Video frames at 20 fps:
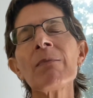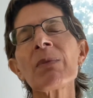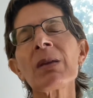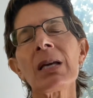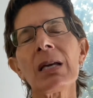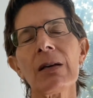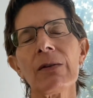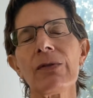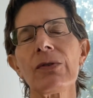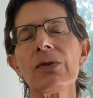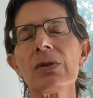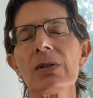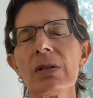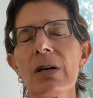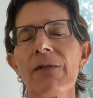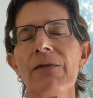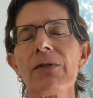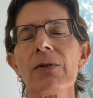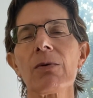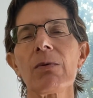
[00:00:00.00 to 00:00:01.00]
If you
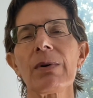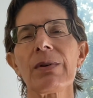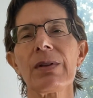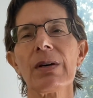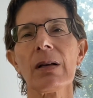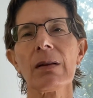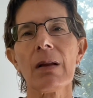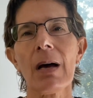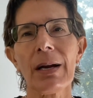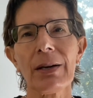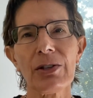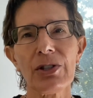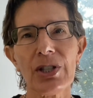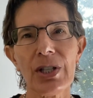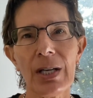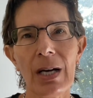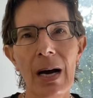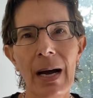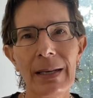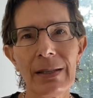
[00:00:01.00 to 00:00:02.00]
suffer with a lot of
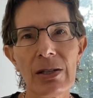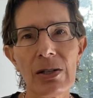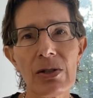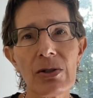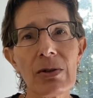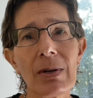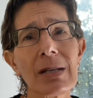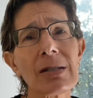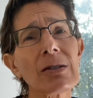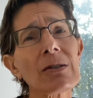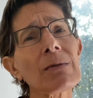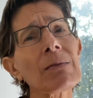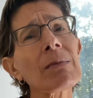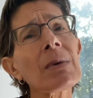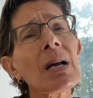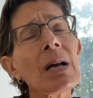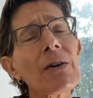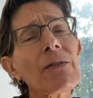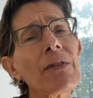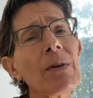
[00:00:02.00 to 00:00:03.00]
GI distress
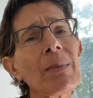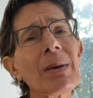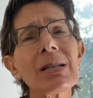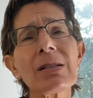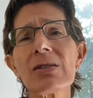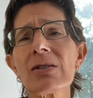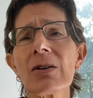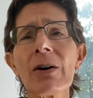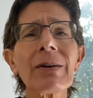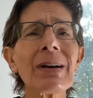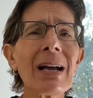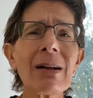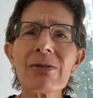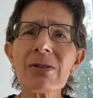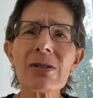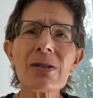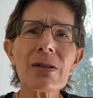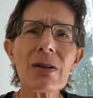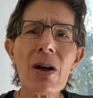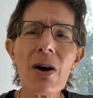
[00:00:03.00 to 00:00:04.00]
from it, start out
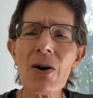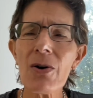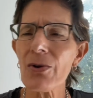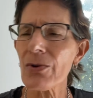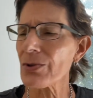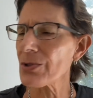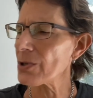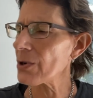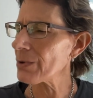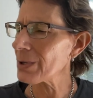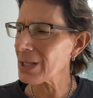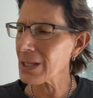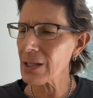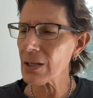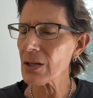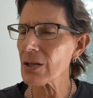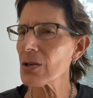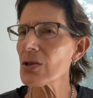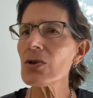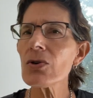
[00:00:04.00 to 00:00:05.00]
slow. Don't eat a
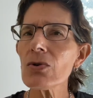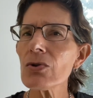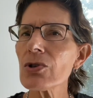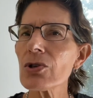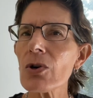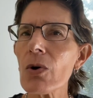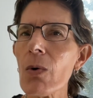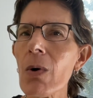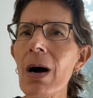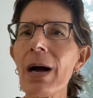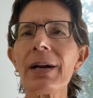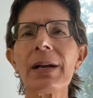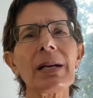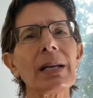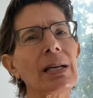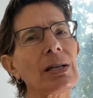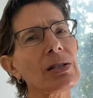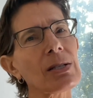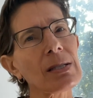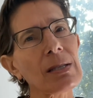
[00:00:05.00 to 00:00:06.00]
huge quantity,
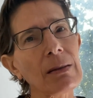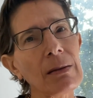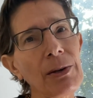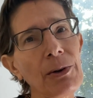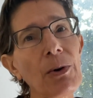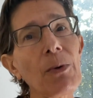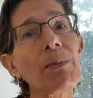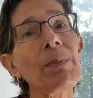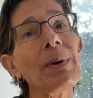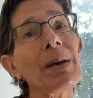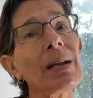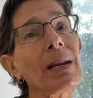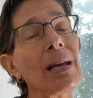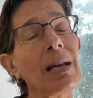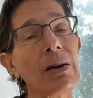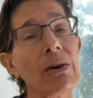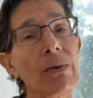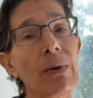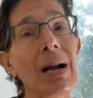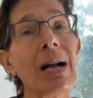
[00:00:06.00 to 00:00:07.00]
just a little bit, and
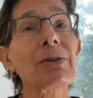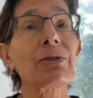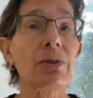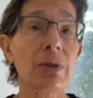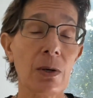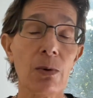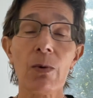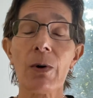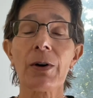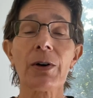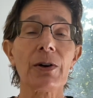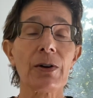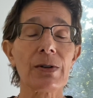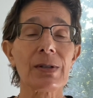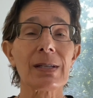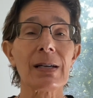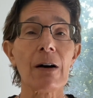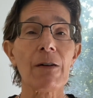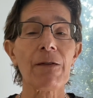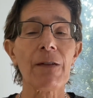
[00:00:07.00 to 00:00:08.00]
gradually work
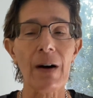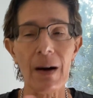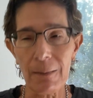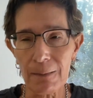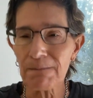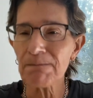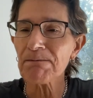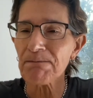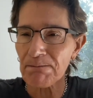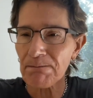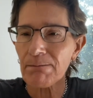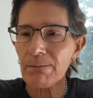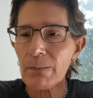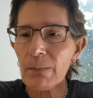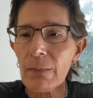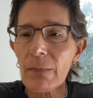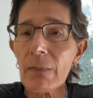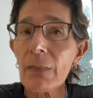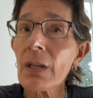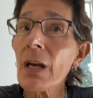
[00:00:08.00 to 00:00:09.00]
yourself up.
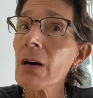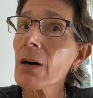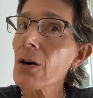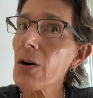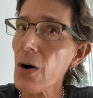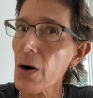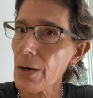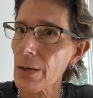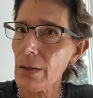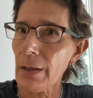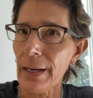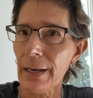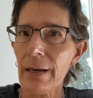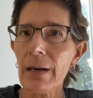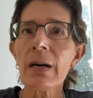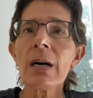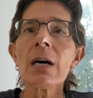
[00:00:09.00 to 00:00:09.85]
Garlic.